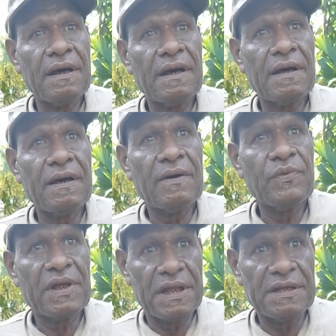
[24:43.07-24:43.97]
we killed
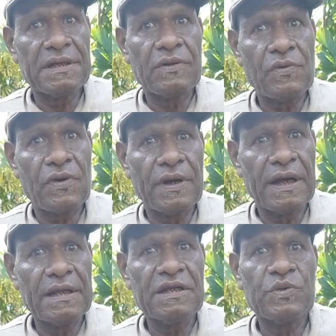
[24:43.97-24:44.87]
the crocodile. It
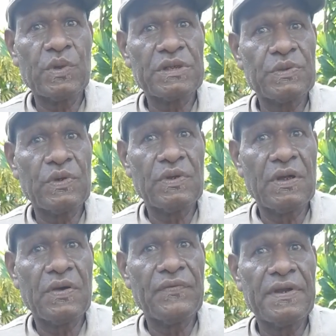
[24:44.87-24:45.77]
was on
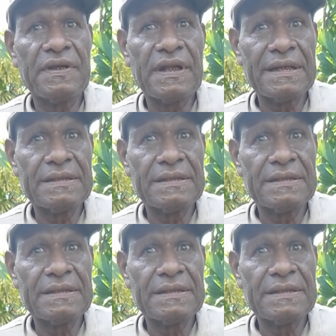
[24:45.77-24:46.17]
very nice